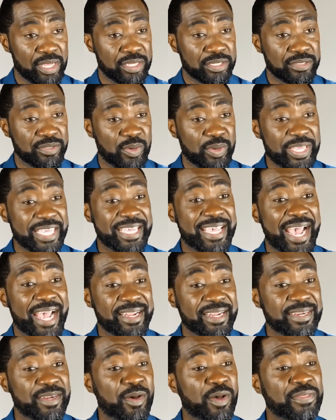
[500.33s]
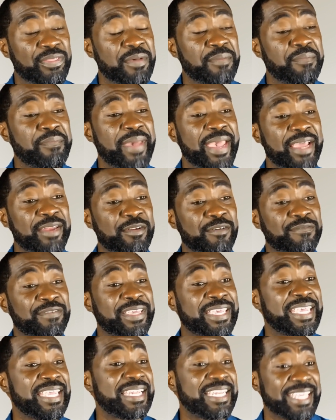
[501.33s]
So he gathered all the men of
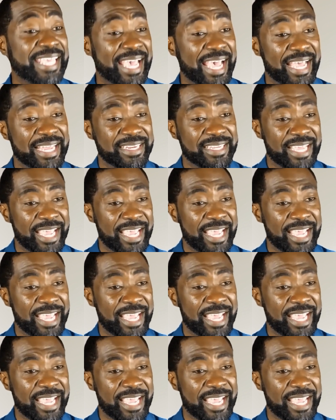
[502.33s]
Gilead